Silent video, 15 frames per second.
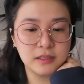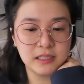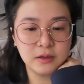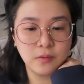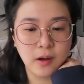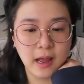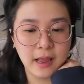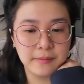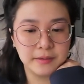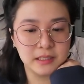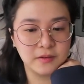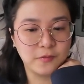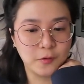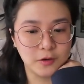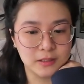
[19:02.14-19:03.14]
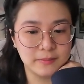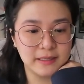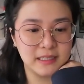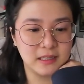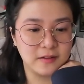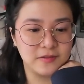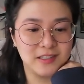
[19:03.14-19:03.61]
see why I must force
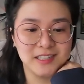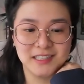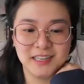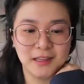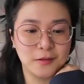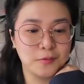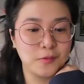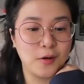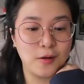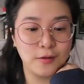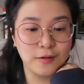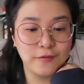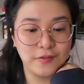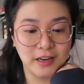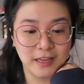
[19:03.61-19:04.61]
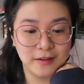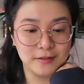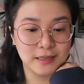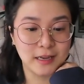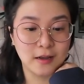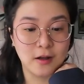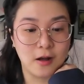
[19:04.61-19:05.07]
myself to sit through all her videos
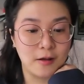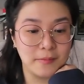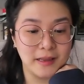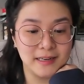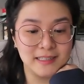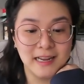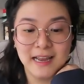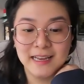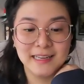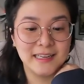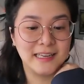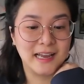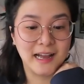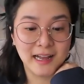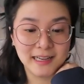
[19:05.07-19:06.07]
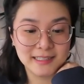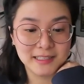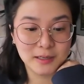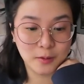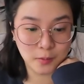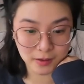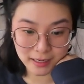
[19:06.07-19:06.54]
and comment, Yas
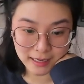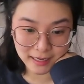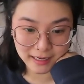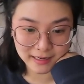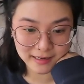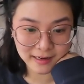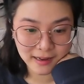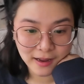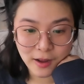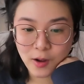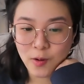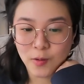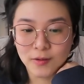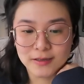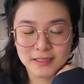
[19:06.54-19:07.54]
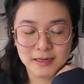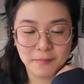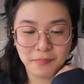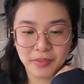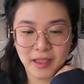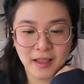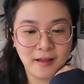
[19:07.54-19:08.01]
Queen, or
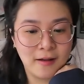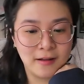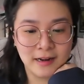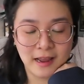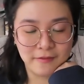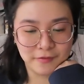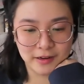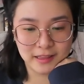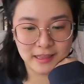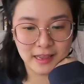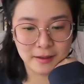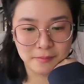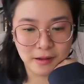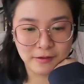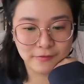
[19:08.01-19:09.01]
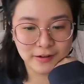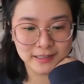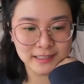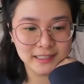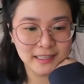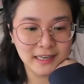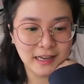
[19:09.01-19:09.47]
something on everything. My
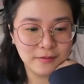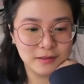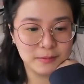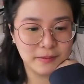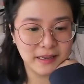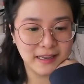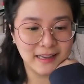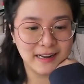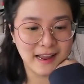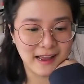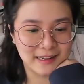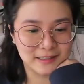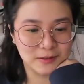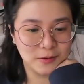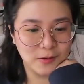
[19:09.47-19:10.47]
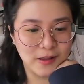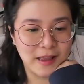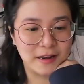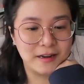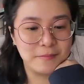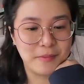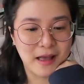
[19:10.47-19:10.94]
friend said I was being an asshole
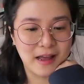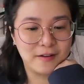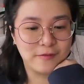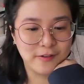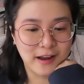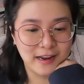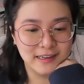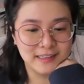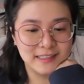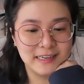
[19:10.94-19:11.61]
and a bad friend.